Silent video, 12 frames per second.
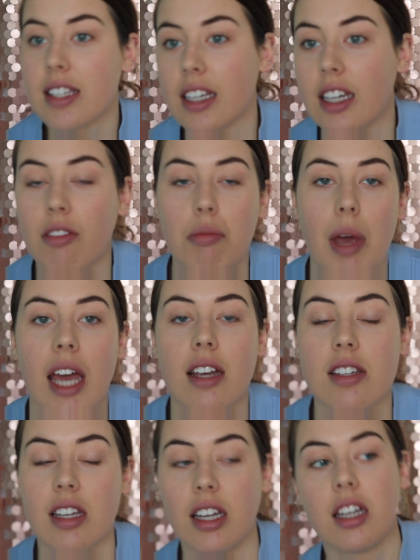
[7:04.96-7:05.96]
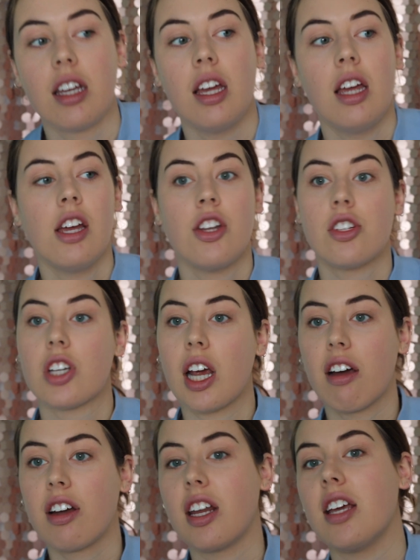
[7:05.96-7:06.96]
and give back to
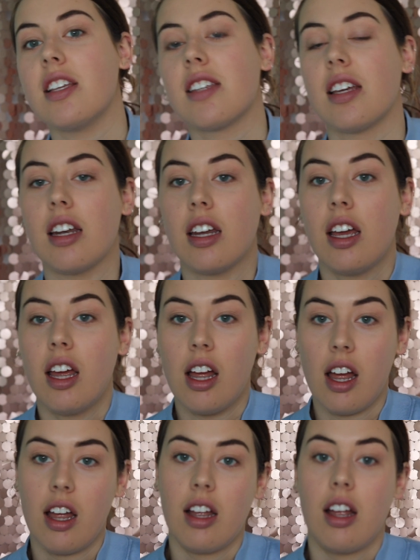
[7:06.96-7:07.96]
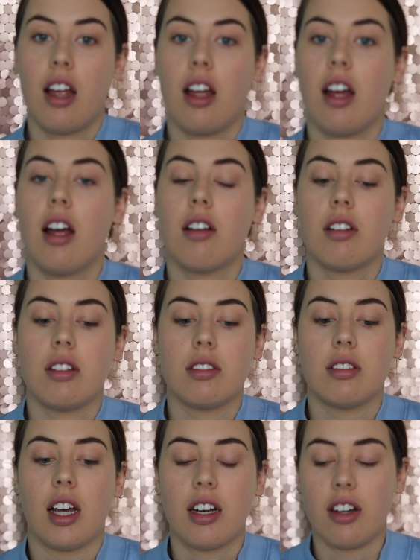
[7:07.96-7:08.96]
charities and,
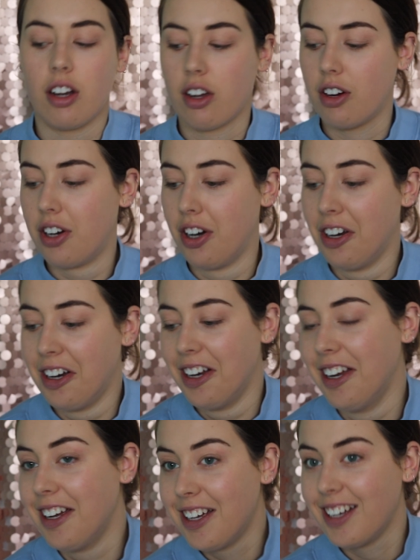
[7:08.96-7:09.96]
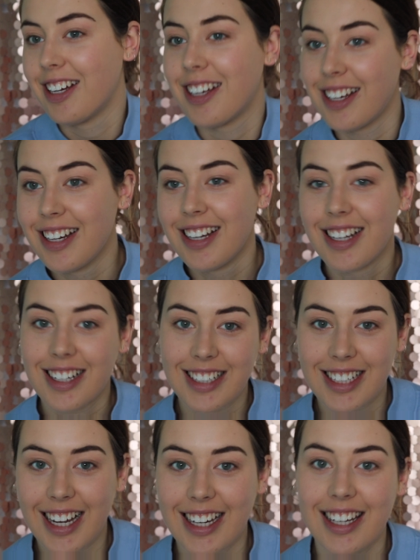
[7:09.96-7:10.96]
I don't know,
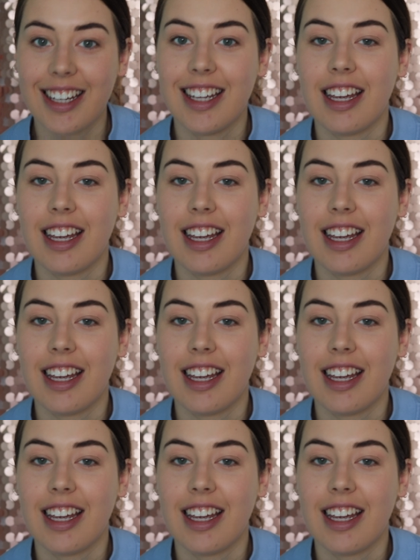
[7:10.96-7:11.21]
like,